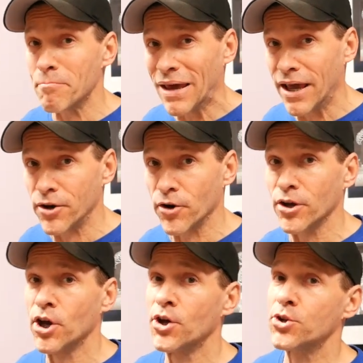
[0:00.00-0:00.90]
manner
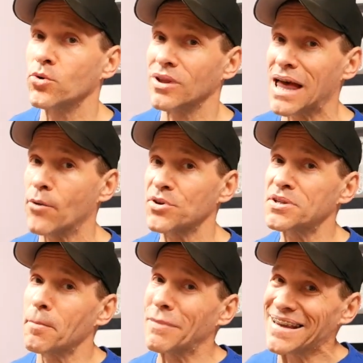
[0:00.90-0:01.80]
to allow us
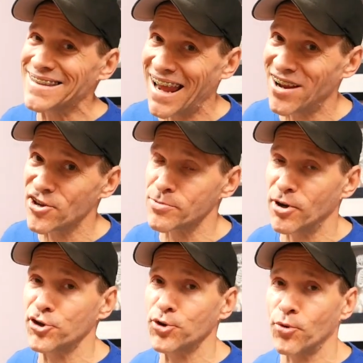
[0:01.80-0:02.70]
to maintain as
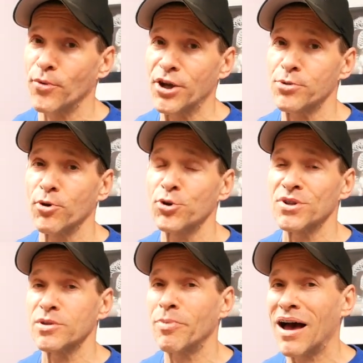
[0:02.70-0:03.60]
much shoulder range of motion
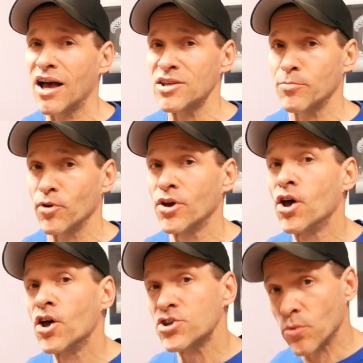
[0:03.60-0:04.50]
as possible
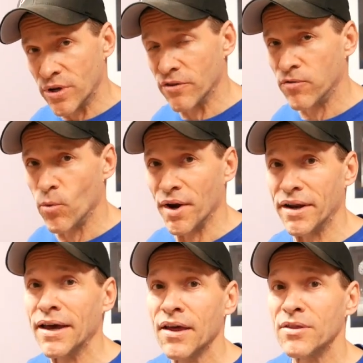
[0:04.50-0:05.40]
so we avoid
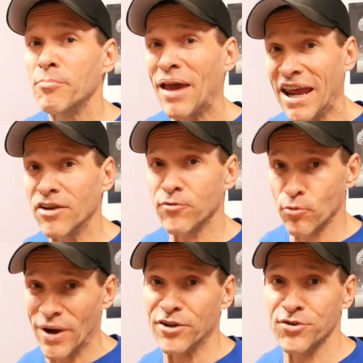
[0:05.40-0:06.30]
the painful
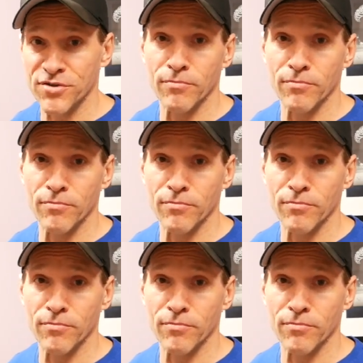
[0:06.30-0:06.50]
ranges of